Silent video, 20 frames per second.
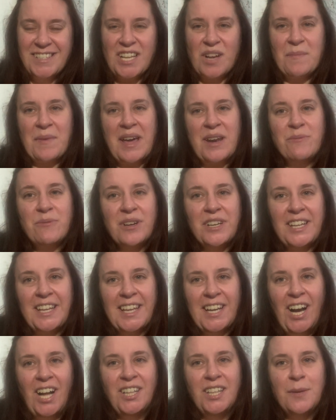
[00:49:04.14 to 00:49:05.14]
Somebody want to
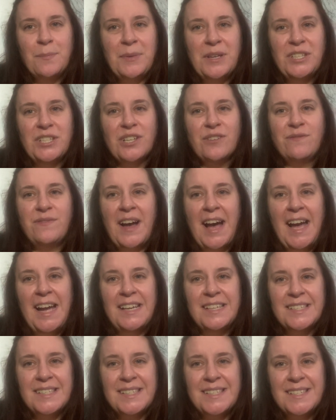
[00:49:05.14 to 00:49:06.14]
get all up in your
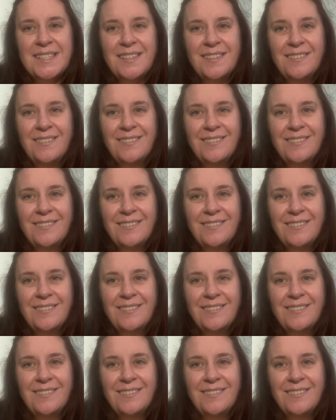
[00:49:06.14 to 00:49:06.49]
face?